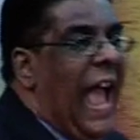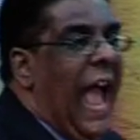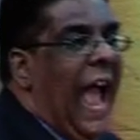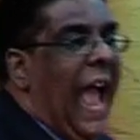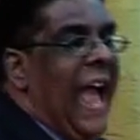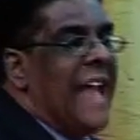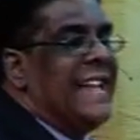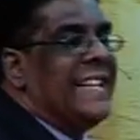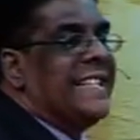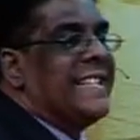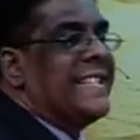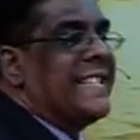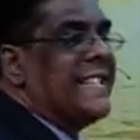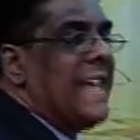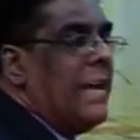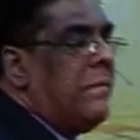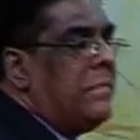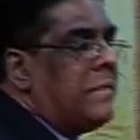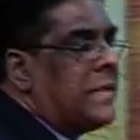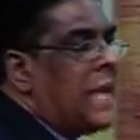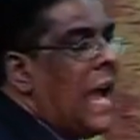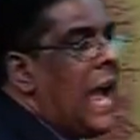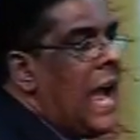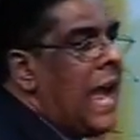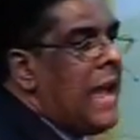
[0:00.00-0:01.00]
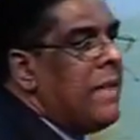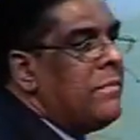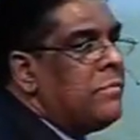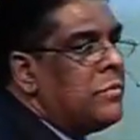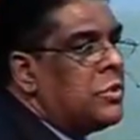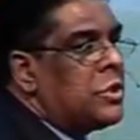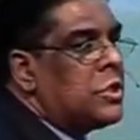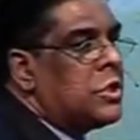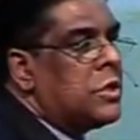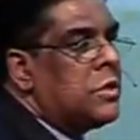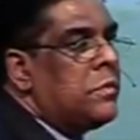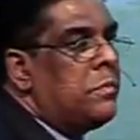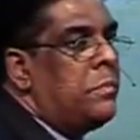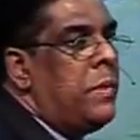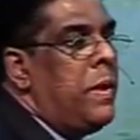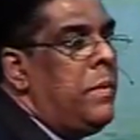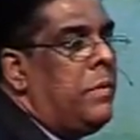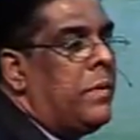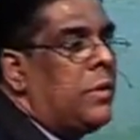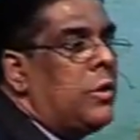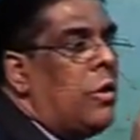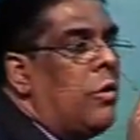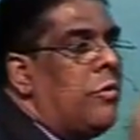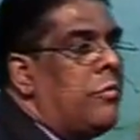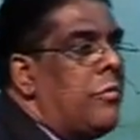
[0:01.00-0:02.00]
And sometimes
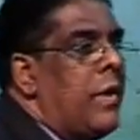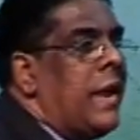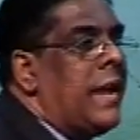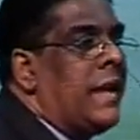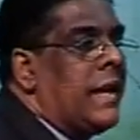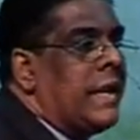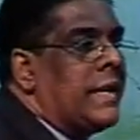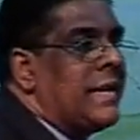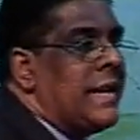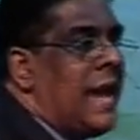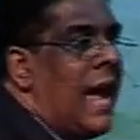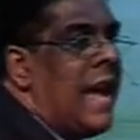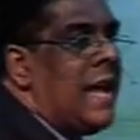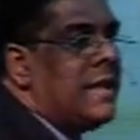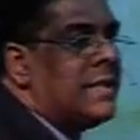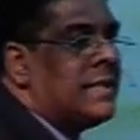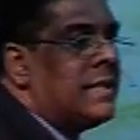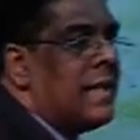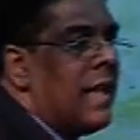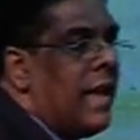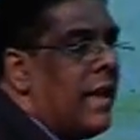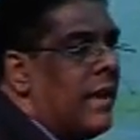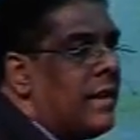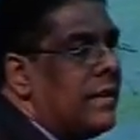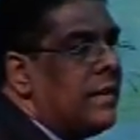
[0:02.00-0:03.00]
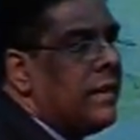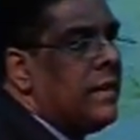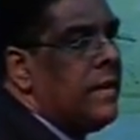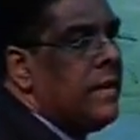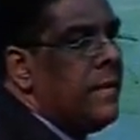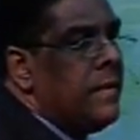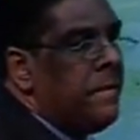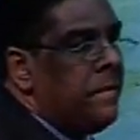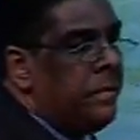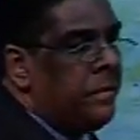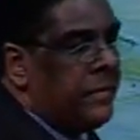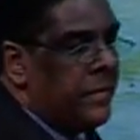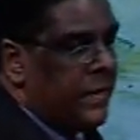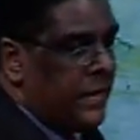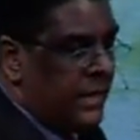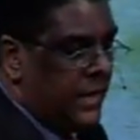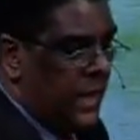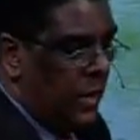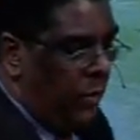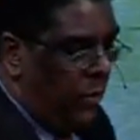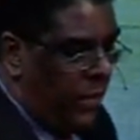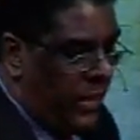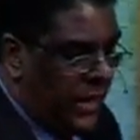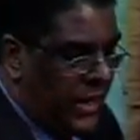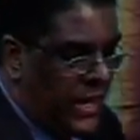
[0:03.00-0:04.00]
people don't recognize that. They
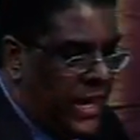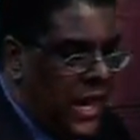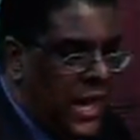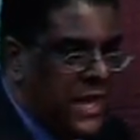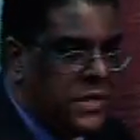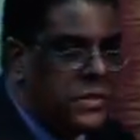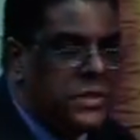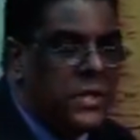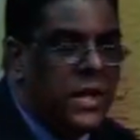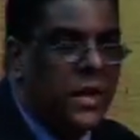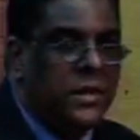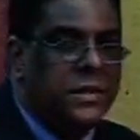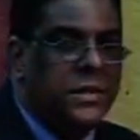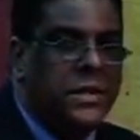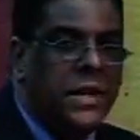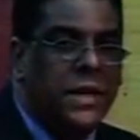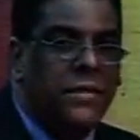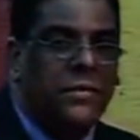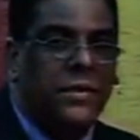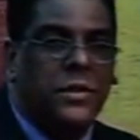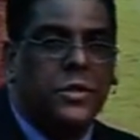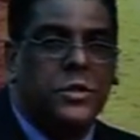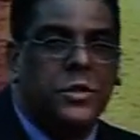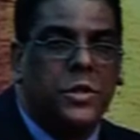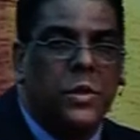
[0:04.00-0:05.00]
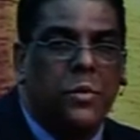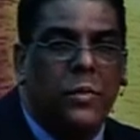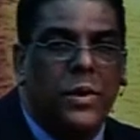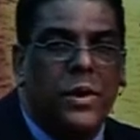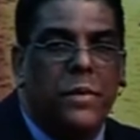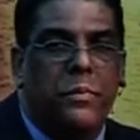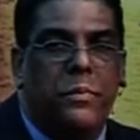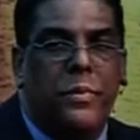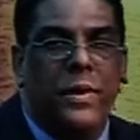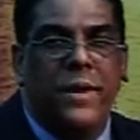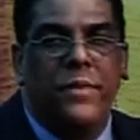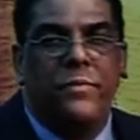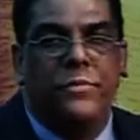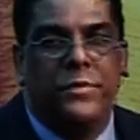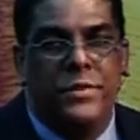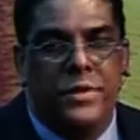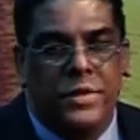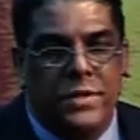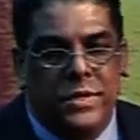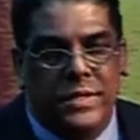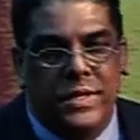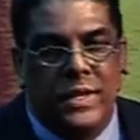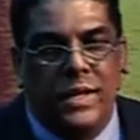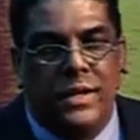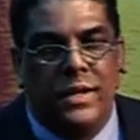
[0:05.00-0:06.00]
want to cast out devils, they want to pray for the
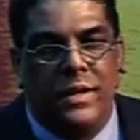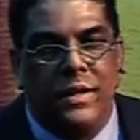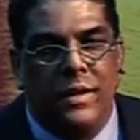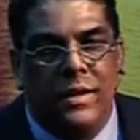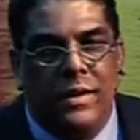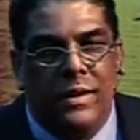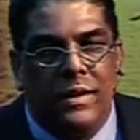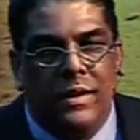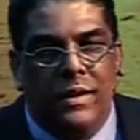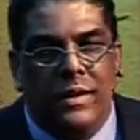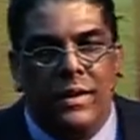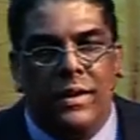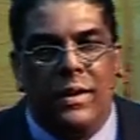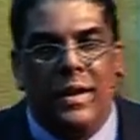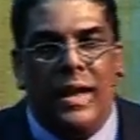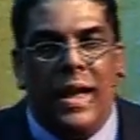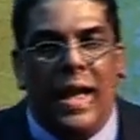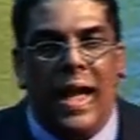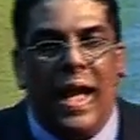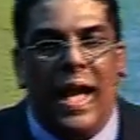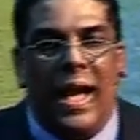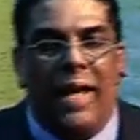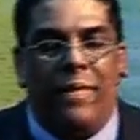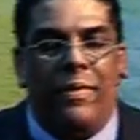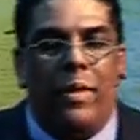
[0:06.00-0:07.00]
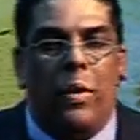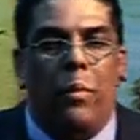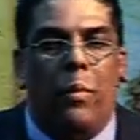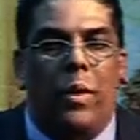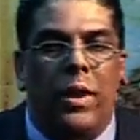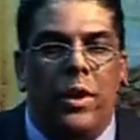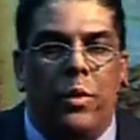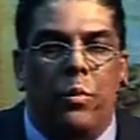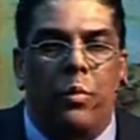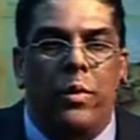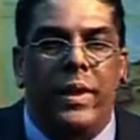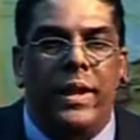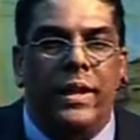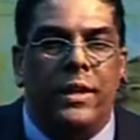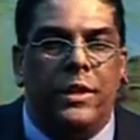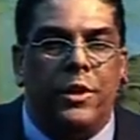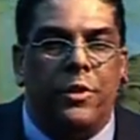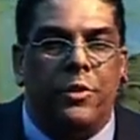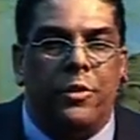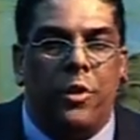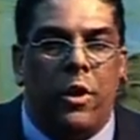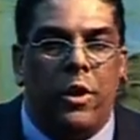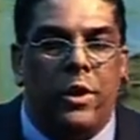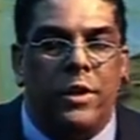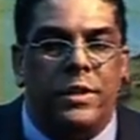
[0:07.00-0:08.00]
sick, and they want to wield
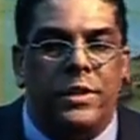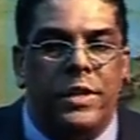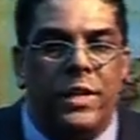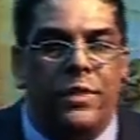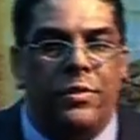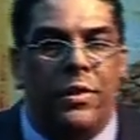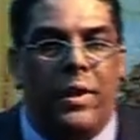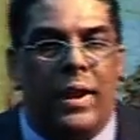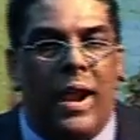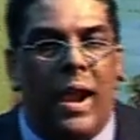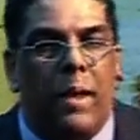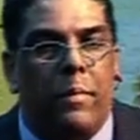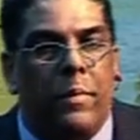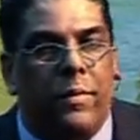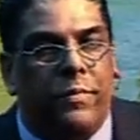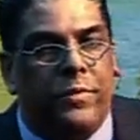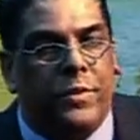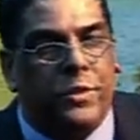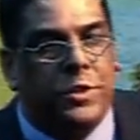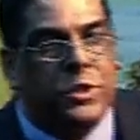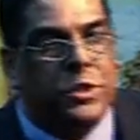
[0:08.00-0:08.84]
authority in the realm of the